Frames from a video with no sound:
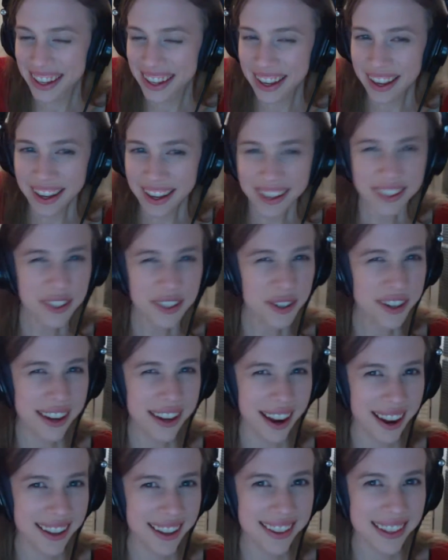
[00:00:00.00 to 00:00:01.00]
Because you're
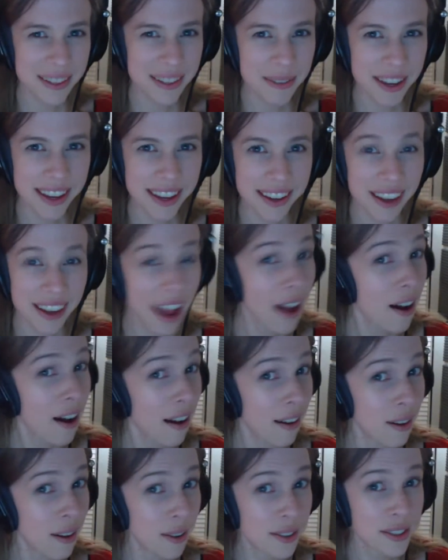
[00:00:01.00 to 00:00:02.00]
Catholic, man. I'll,
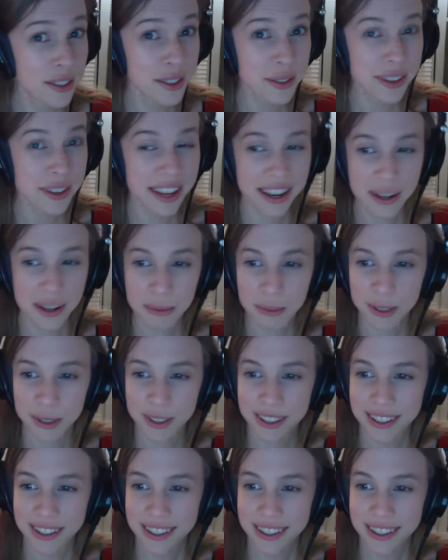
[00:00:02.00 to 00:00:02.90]
I'll hold you accountable.